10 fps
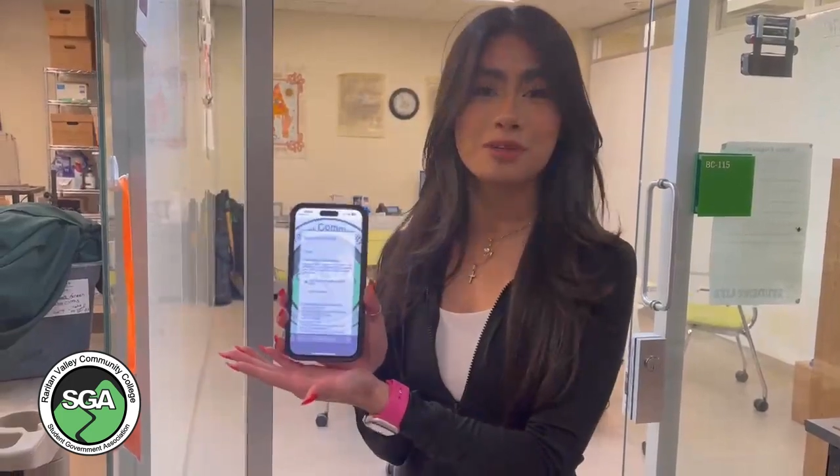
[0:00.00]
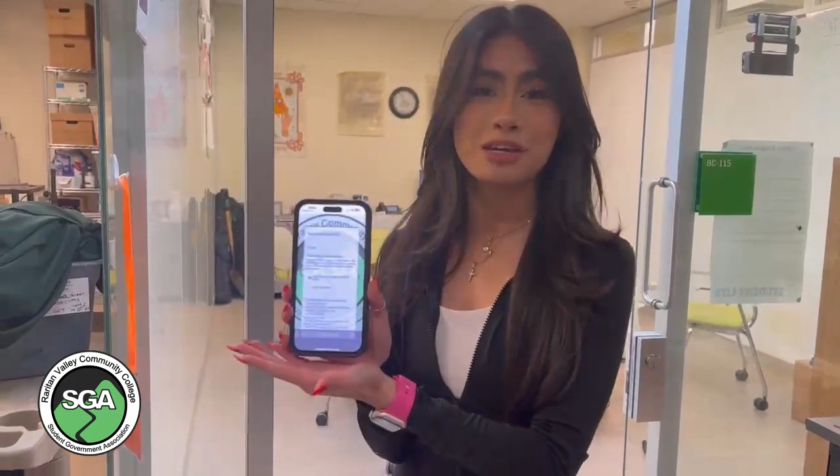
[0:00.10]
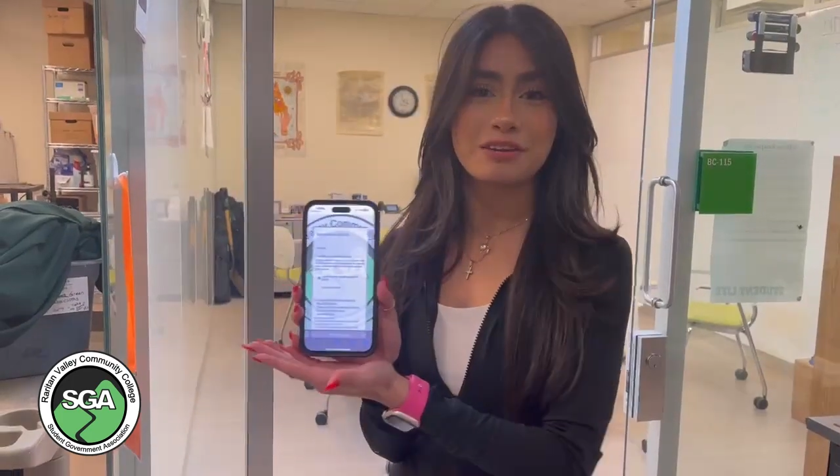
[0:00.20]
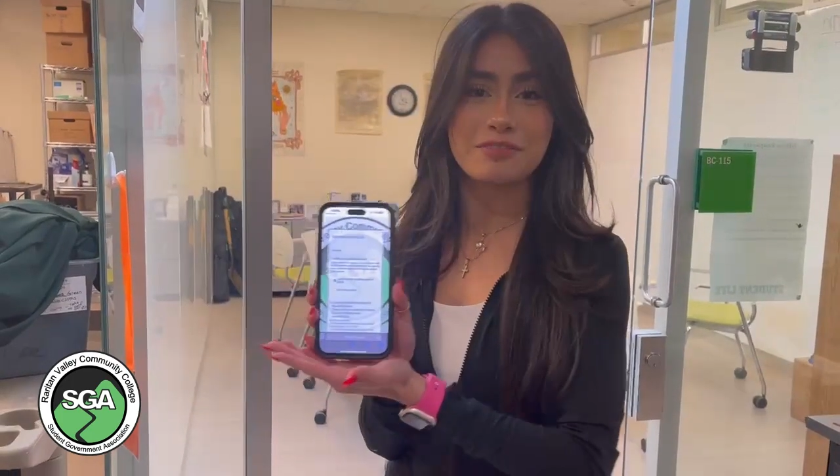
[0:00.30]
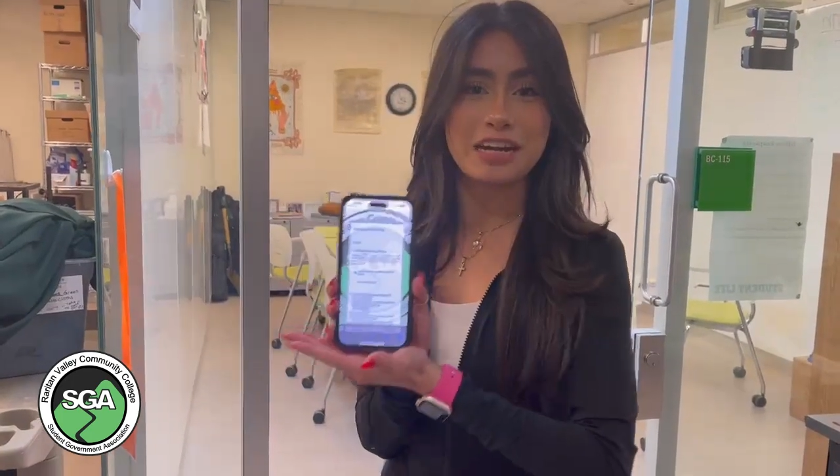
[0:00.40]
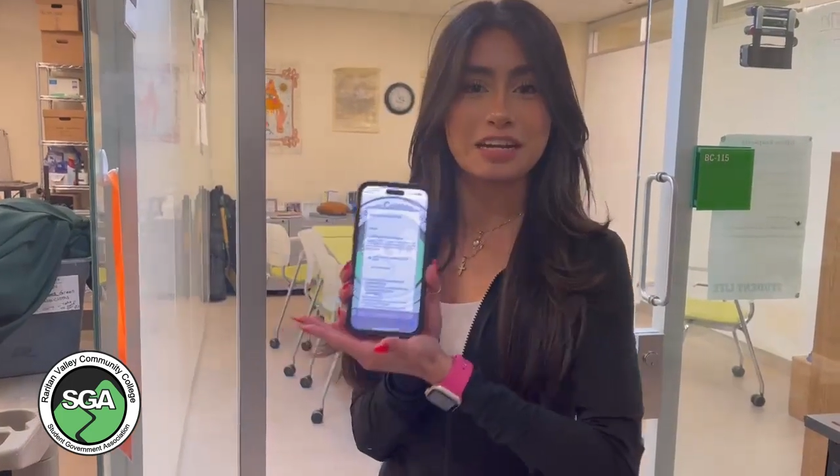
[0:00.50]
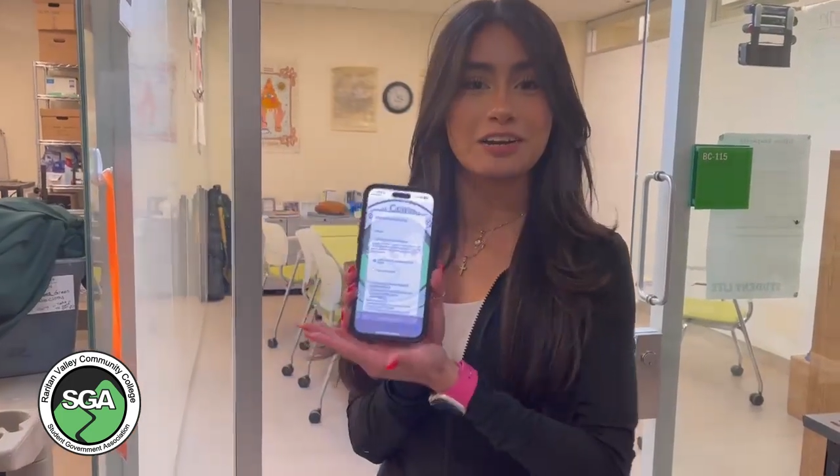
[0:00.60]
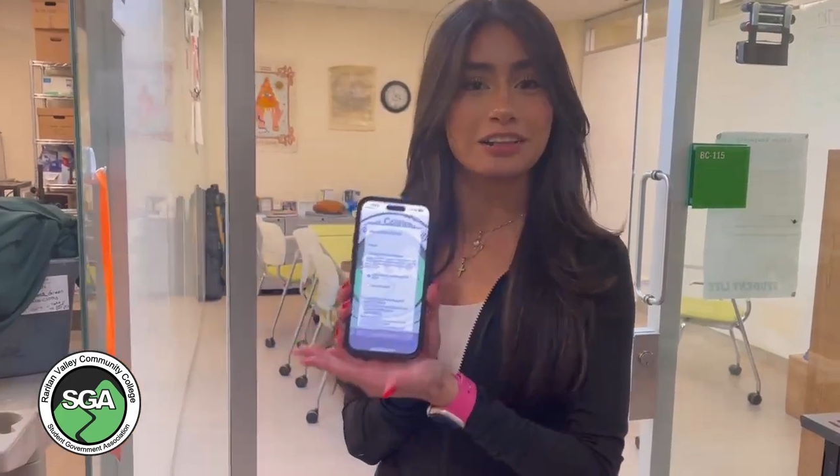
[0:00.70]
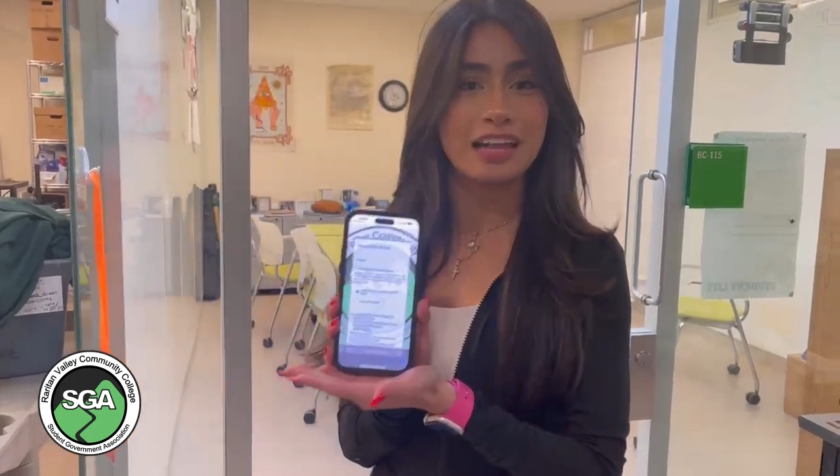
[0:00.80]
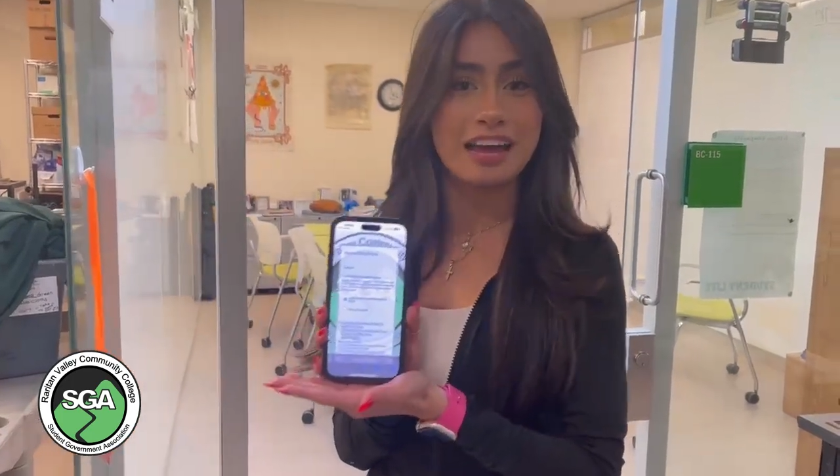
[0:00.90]
You can find it
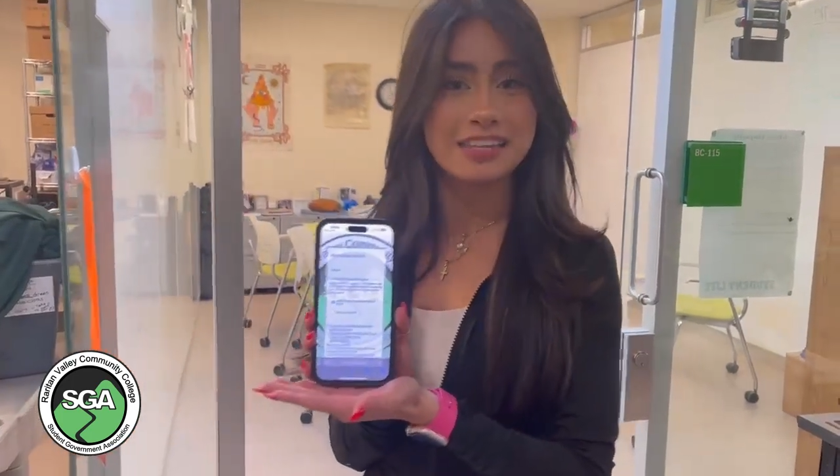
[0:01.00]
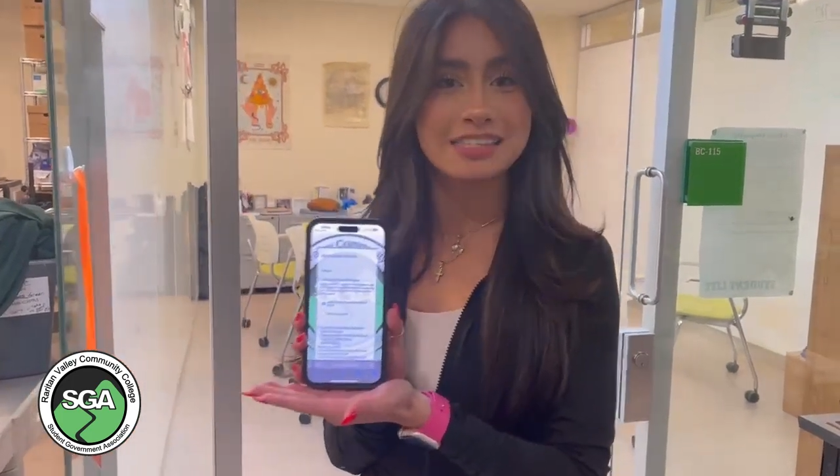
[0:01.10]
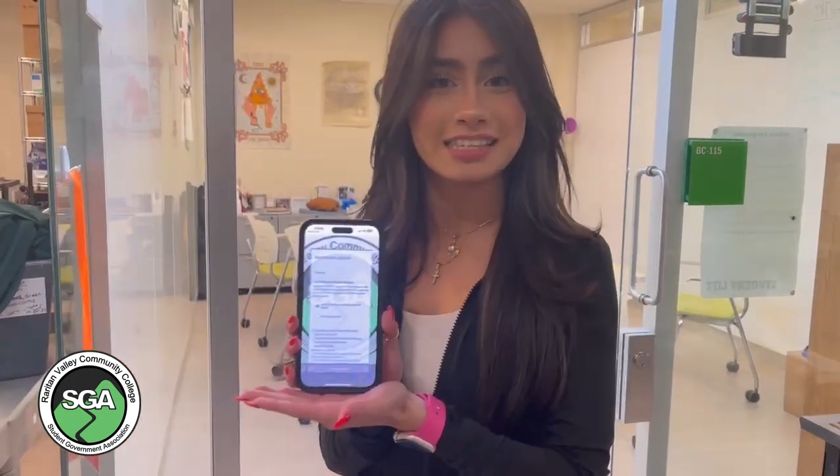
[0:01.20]
online,